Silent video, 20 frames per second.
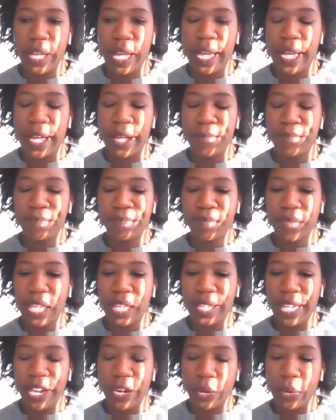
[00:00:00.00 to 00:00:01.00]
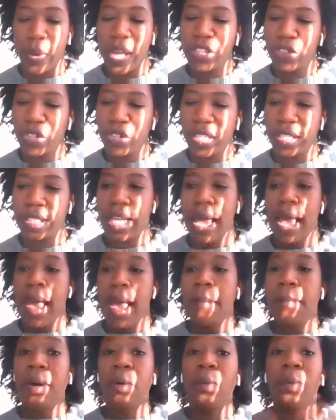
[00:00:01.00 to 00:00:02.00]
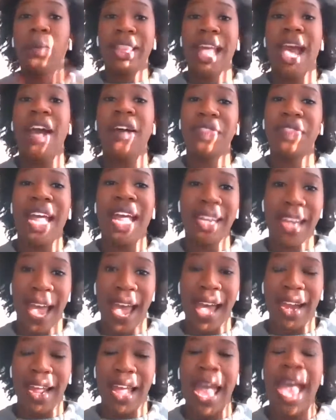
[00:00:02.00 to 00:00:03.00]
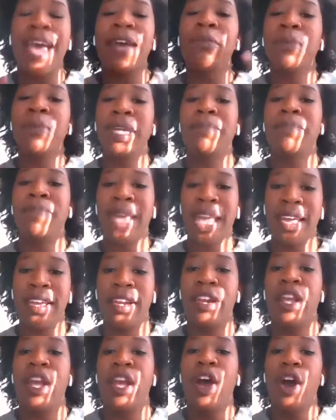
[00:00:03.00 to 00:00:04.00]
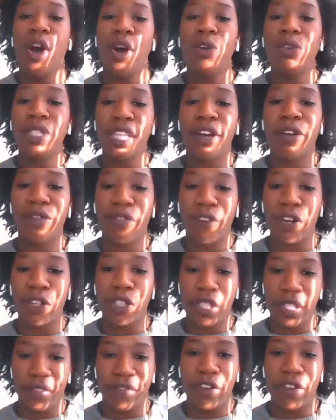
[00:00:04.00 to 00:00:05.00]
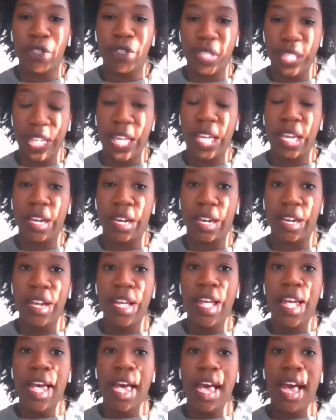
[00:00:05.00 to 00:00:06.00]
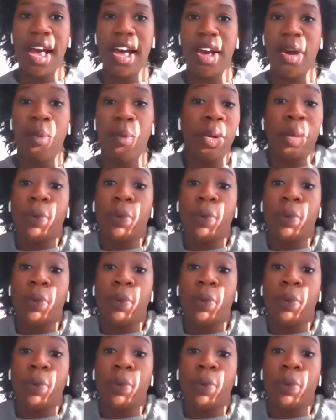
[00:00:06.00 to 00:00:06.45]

Um, later questions but without that data had we been wholesale first the first year uh,